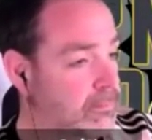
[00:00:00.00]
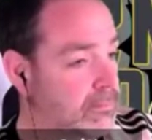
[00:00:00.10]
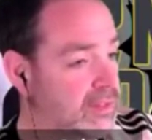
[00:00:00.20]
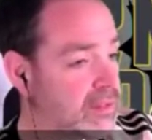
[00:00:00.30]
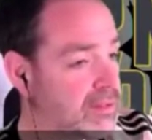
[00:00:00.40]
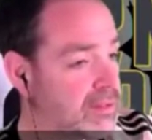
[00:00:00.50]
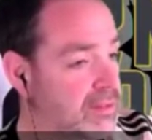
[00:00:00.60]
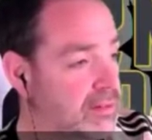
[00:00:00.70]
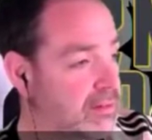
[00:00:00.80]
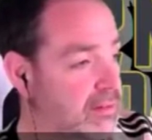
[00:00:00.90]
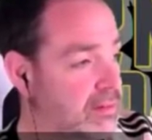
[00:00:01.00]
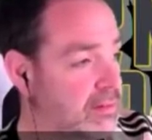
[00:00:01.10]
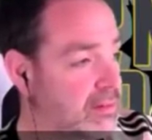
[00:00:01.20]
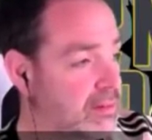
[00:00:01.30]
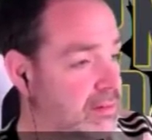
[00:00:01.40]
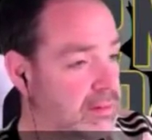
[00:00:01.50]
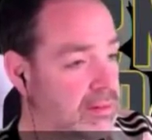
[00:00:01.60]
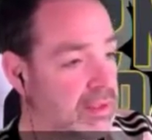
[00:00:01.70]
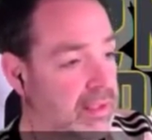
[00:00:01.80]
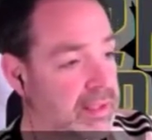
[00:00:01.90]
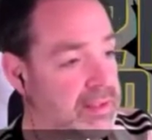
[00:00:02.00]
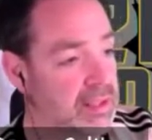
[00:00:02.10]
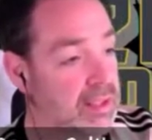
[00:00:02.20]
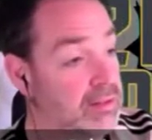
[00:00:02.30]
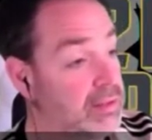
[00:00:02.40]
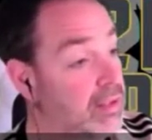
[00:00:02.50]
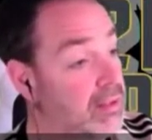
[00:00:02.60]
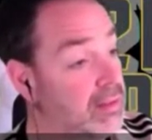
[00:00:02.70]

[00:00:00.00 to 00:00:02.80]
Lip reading: Looks like 8 shallow. No.